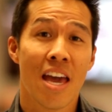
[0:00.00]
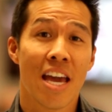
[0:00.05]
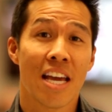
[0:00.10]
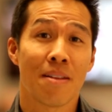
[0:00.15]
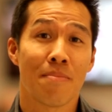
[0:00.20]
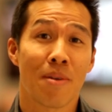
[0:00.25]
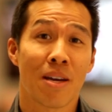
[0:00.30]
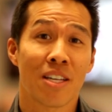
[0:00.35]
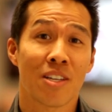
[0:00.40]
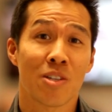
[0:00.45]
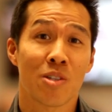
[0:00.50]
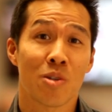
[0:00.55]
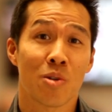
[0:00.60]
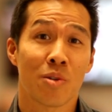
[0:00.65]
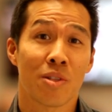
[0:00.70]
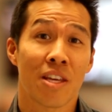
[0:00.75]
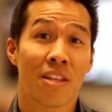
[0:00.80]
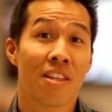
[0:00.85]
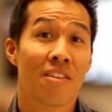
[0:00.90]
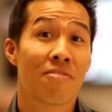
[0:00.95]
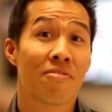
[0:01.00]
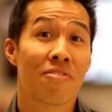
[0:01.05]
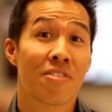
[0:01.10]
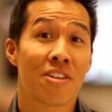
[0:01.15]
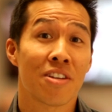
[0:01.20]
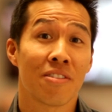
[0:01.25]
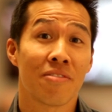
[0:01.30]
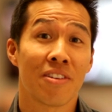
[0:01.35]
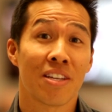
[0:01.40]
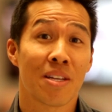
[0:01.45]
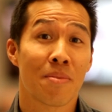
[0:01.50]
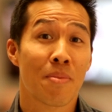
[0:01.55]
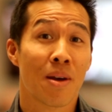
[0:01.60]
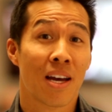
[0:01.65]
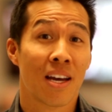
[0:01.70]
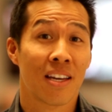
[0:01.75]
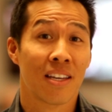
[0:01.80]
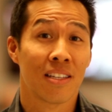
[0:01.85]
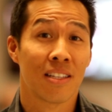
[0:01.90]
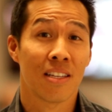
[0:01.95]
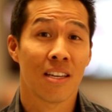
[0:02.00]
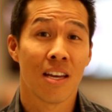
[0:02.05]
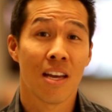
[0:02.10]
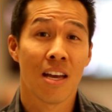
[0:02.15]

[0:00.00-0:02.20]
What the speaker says: in making sure that they're free of any pain.